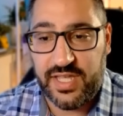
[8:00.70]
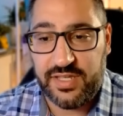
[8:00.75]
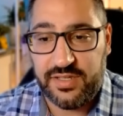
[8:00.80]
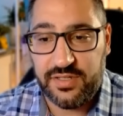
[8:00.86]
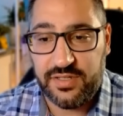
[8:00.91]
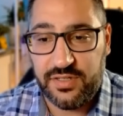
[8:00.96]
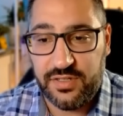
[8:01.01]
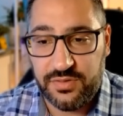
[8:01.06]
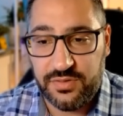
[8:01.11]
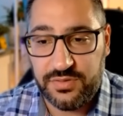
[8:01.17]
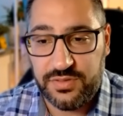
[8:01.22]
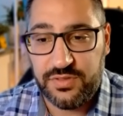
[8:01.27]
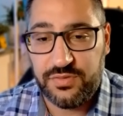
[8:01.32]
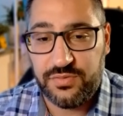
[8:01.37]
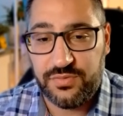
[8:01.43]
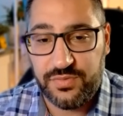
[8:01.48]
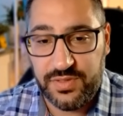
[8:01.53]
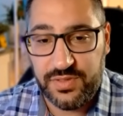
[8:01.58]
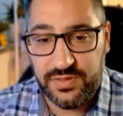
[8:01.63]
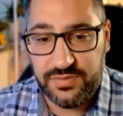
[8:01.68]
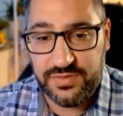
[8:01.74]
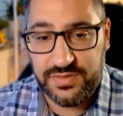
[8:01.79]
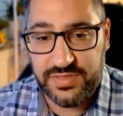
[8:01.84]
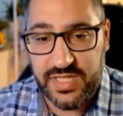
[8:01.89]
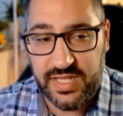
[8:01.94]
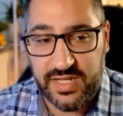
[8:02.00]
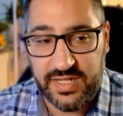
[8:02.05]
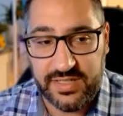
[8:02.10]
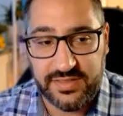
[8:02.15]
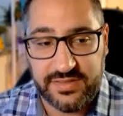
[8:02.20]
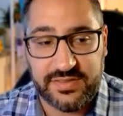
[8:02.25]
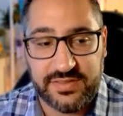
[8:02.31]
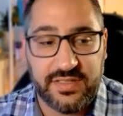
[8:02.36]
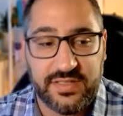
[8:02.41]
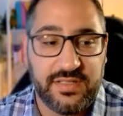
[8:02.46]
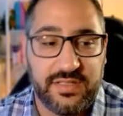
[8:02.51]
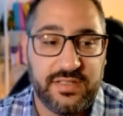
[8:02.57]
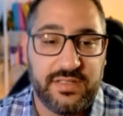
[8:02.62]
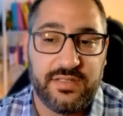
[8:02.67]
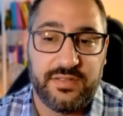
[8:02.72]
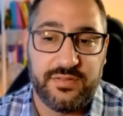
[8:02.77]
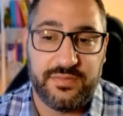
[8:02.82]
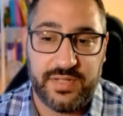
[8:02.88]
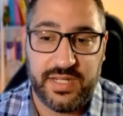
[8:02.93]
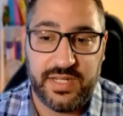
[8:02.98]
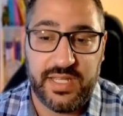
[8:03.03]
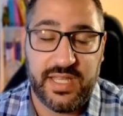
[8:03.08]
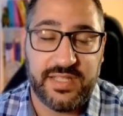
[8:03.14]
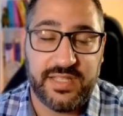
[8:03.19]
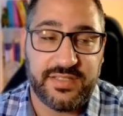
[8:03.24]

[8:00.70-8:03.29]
I could go to reuse settings, right?